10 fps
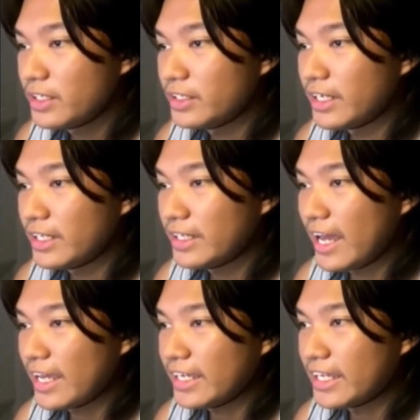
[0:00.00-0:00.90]
that
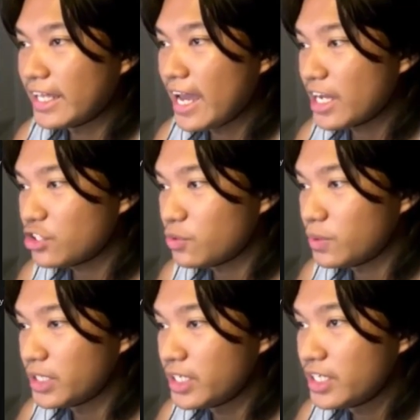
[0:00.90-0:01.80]
I can
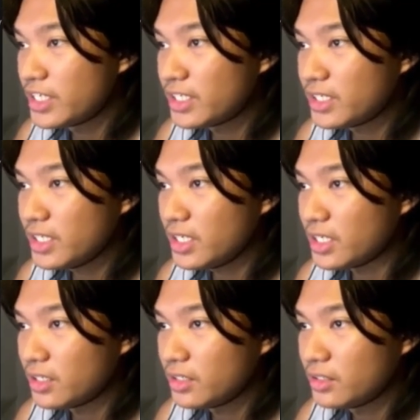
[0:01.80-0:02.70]
actually see.